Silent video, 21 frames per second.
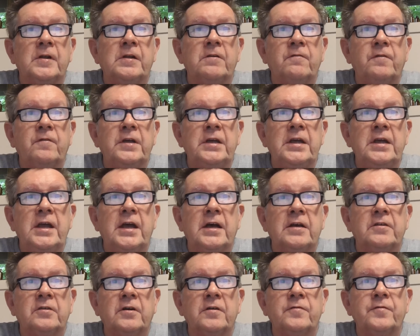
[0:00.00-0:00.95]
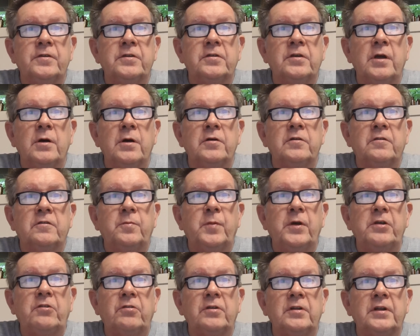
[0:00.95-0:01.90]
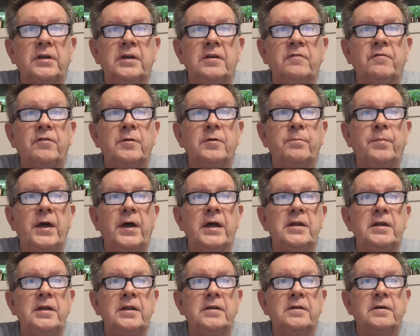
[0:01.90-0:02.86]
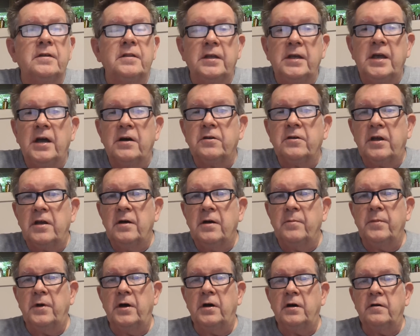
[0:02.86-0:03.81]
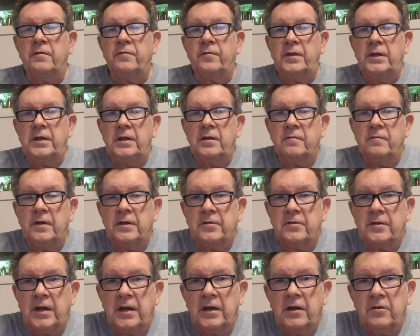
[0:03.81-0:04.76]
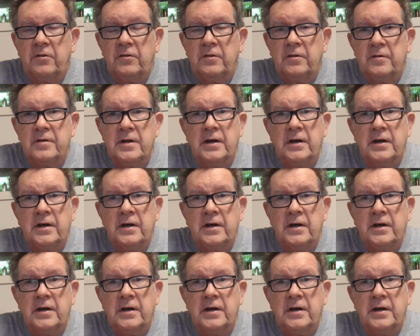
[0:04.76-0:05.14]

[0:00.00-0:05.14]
de Vere has offered to go on special leave pending the outcome of the investigations.